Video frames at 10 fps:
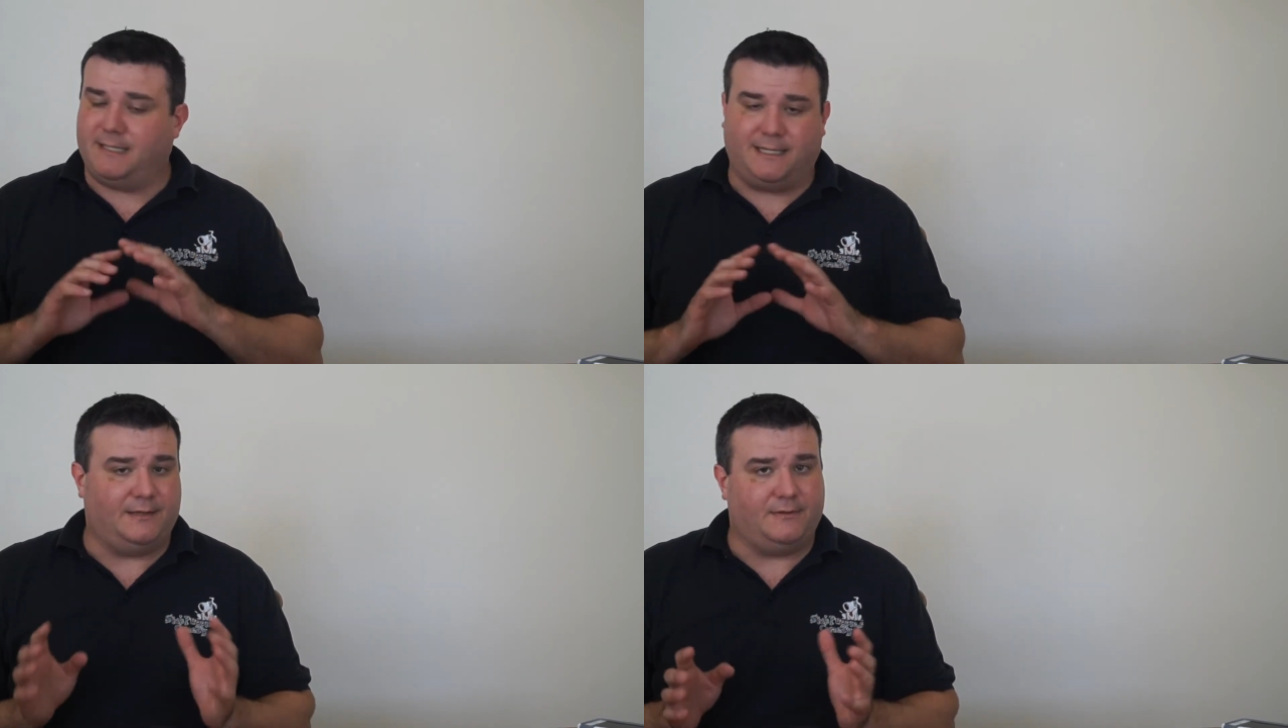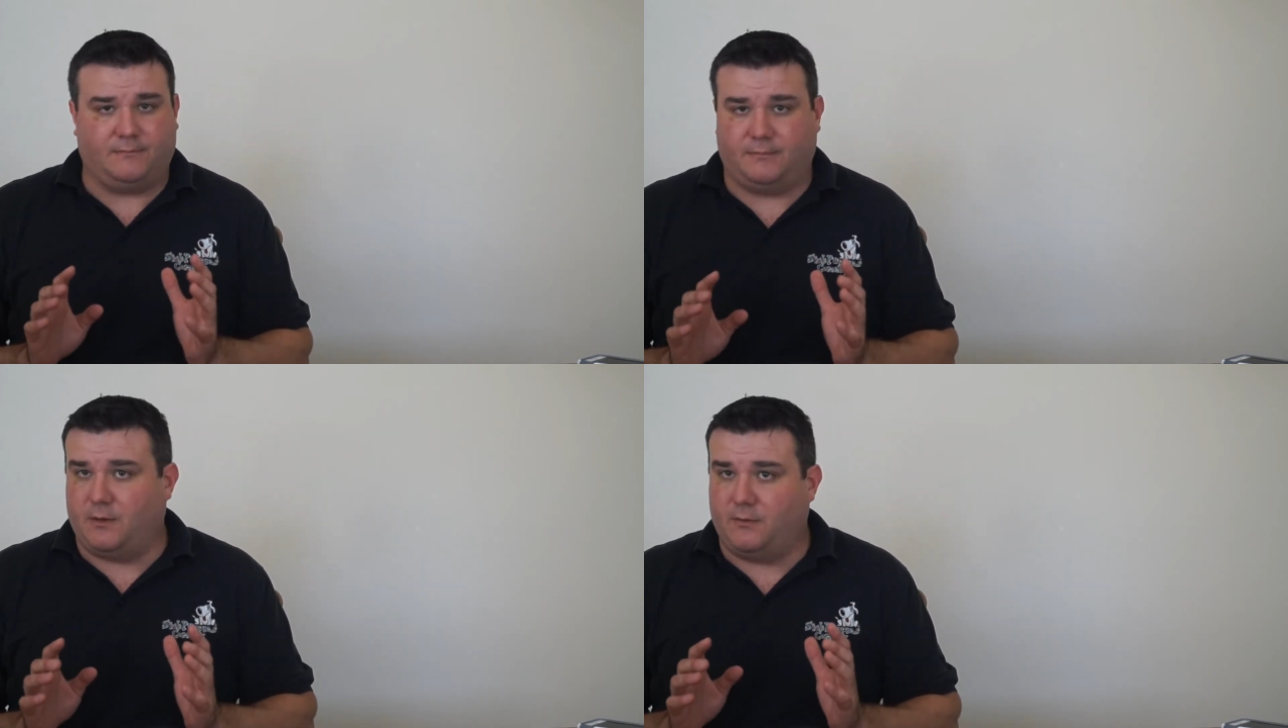And
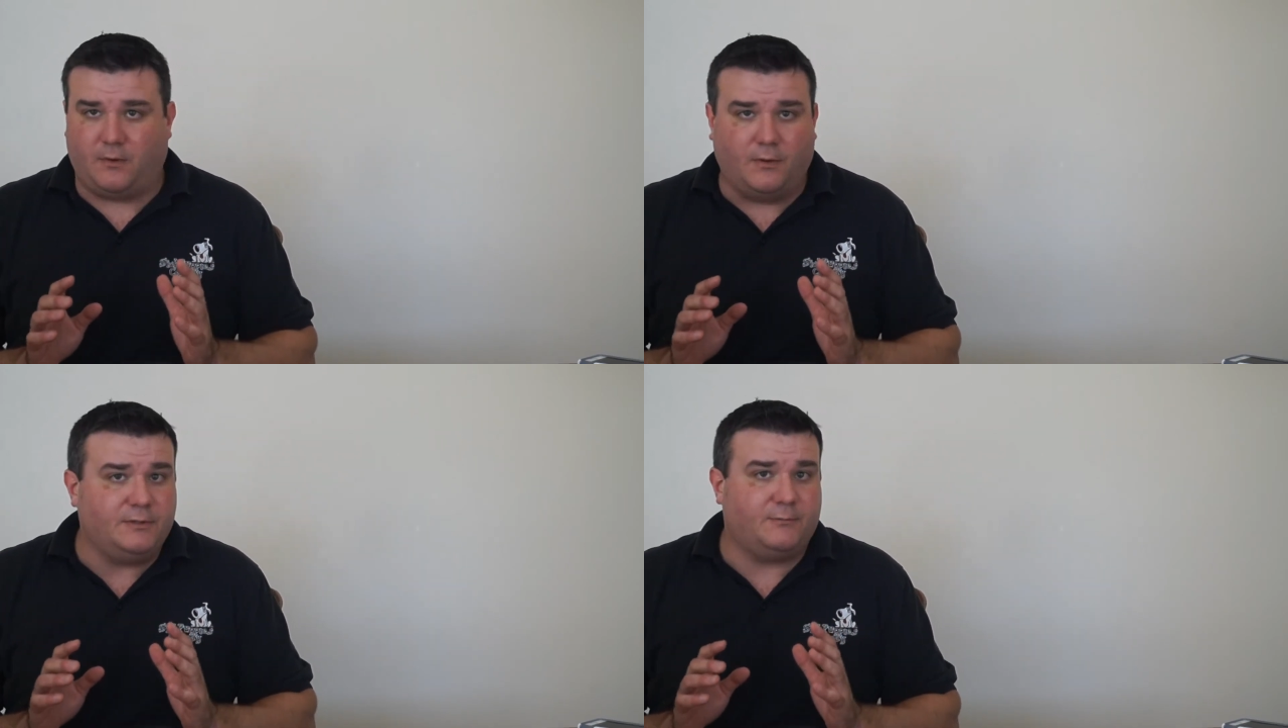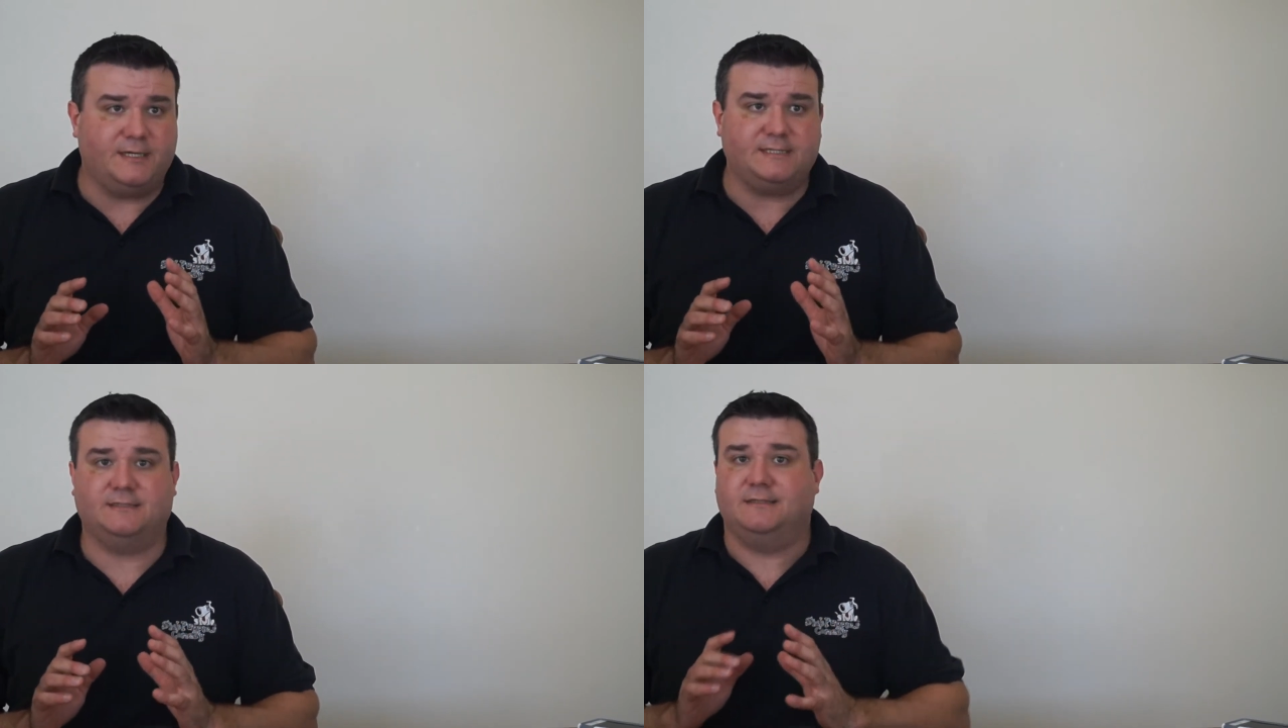the only
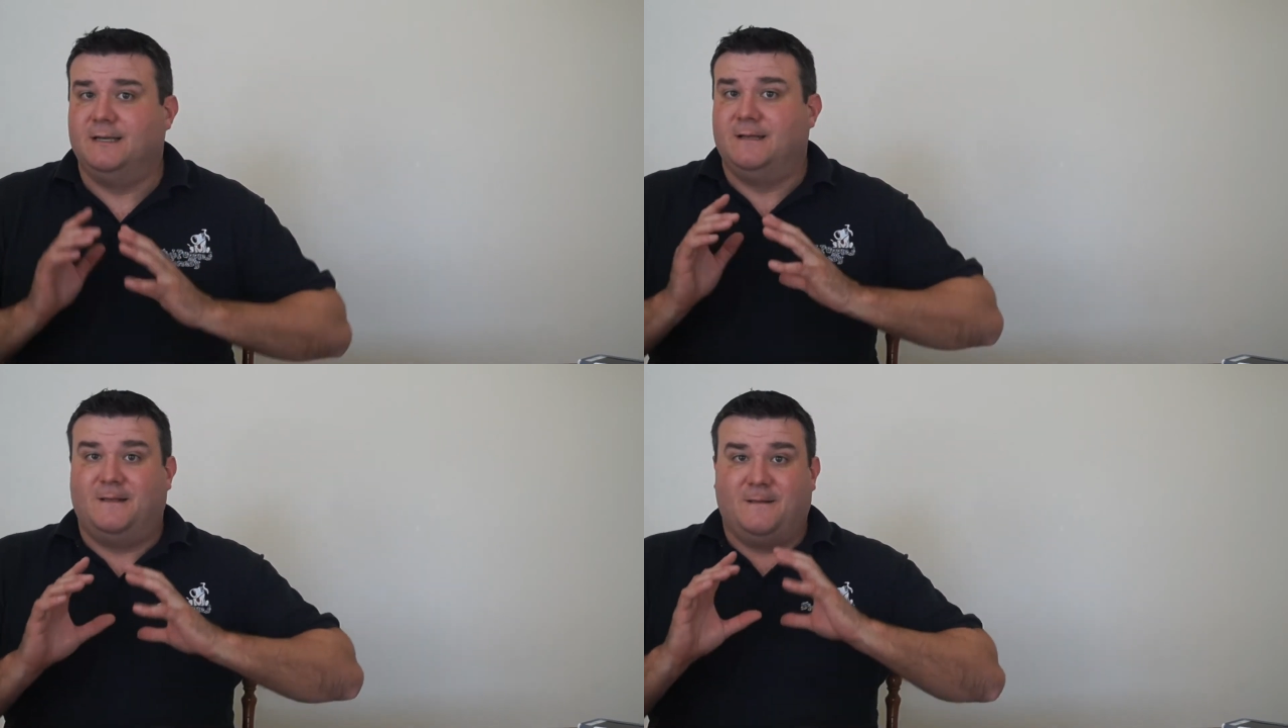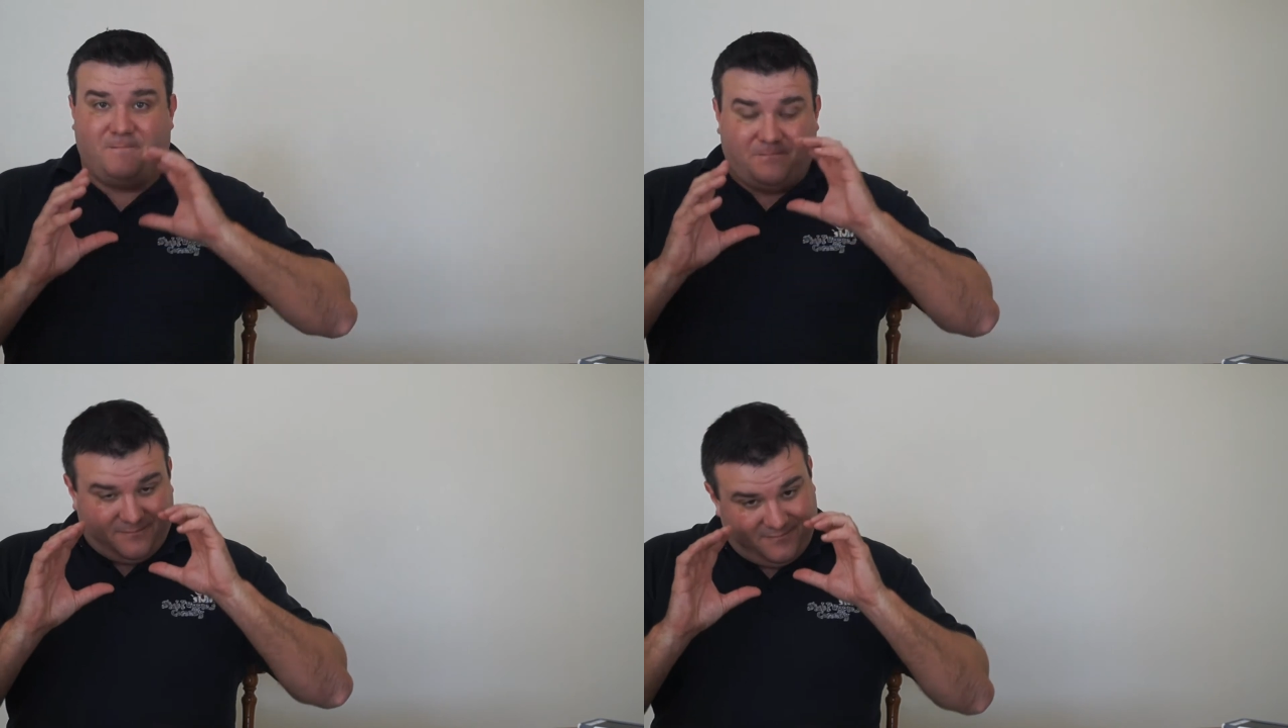reason,
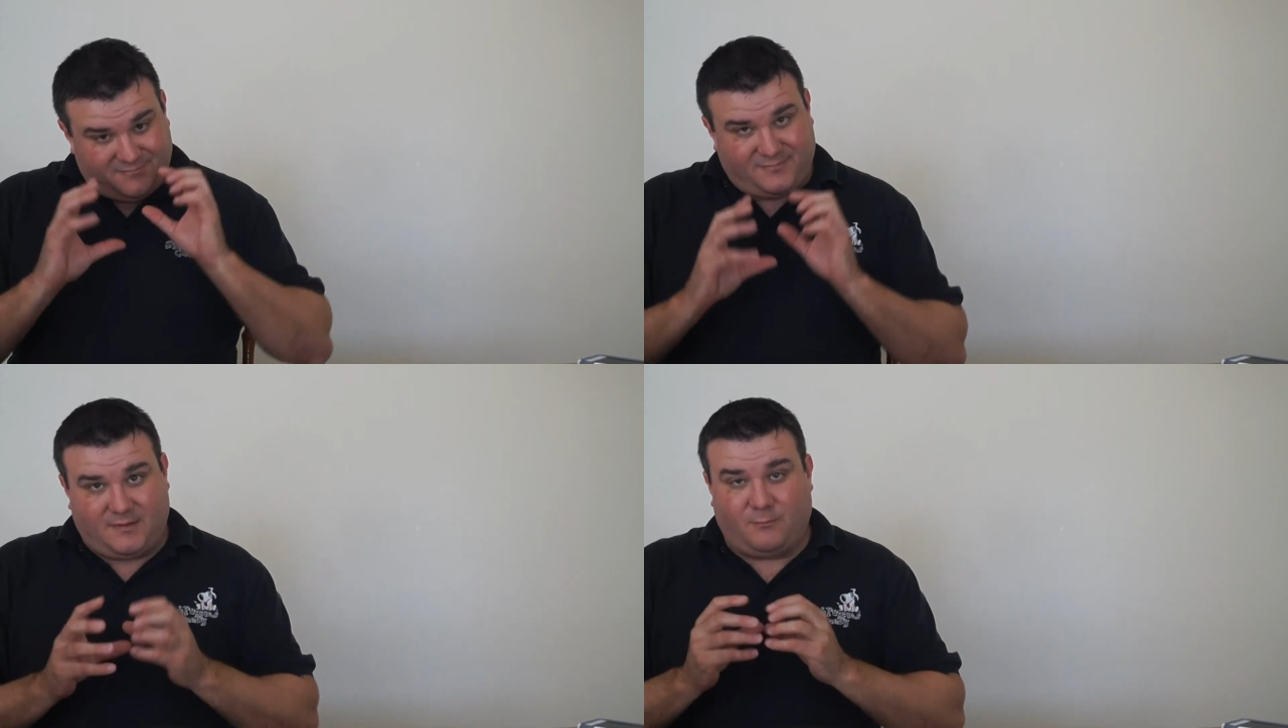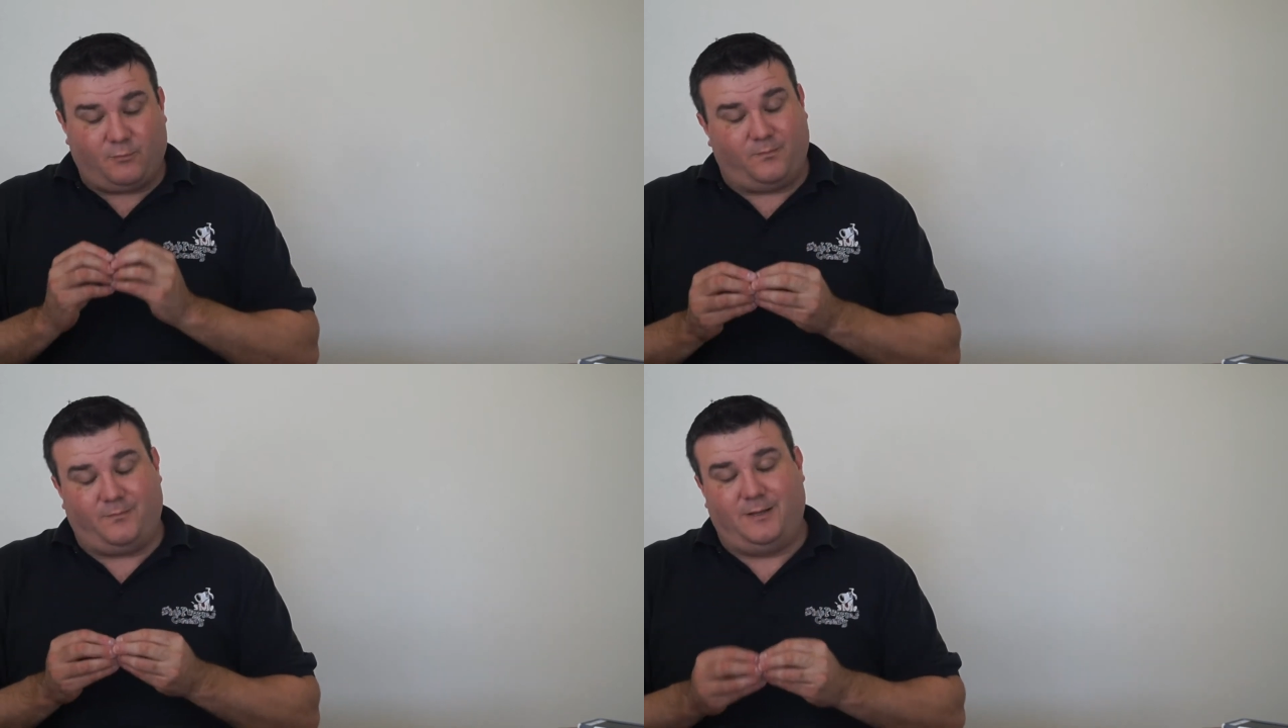
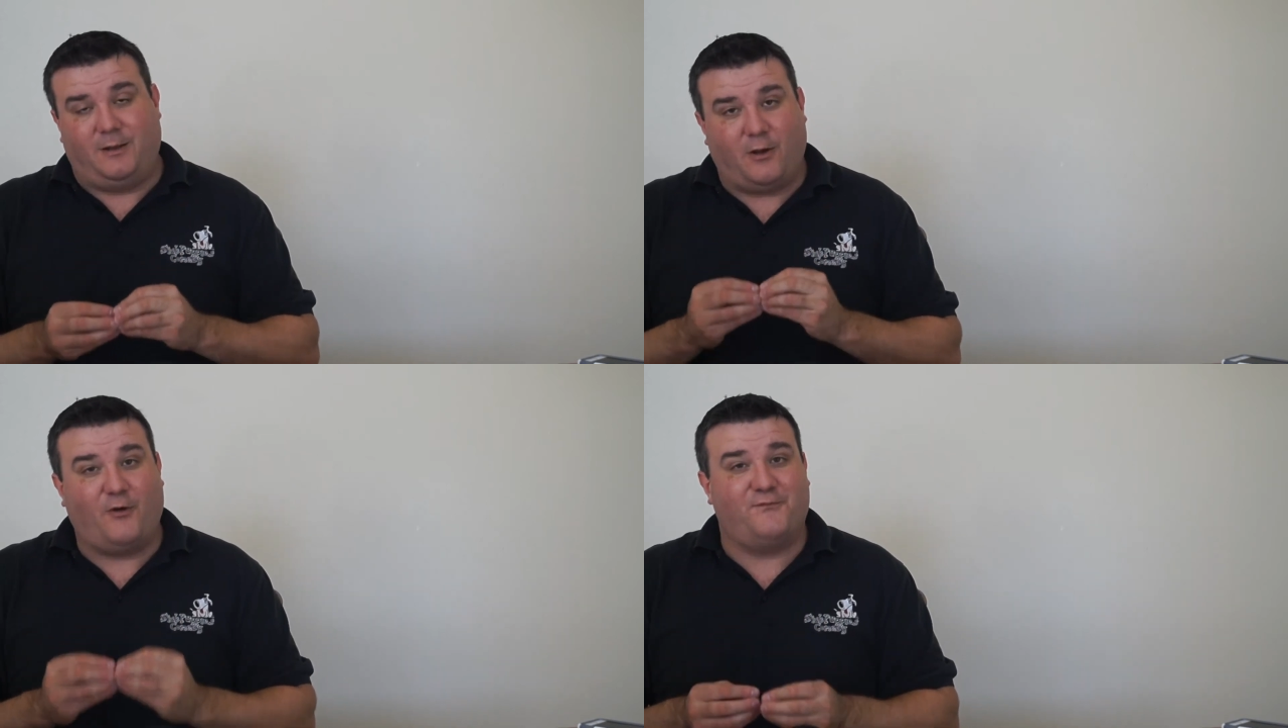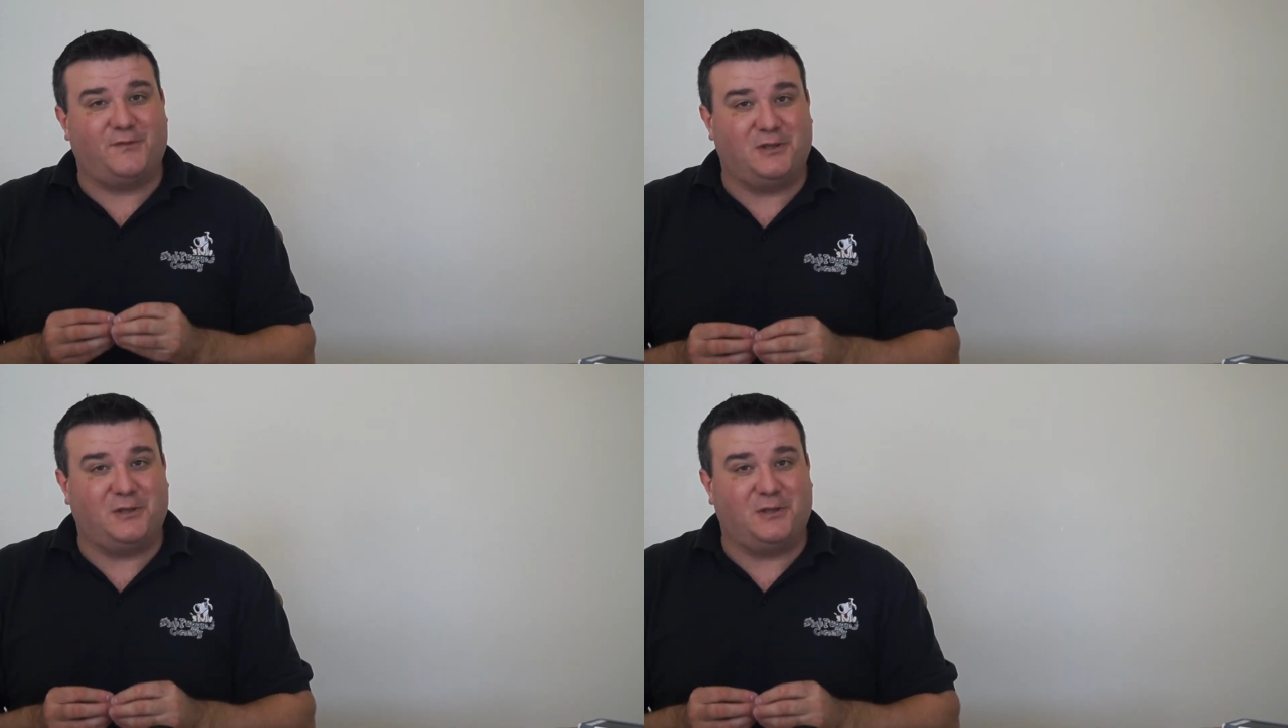hopefully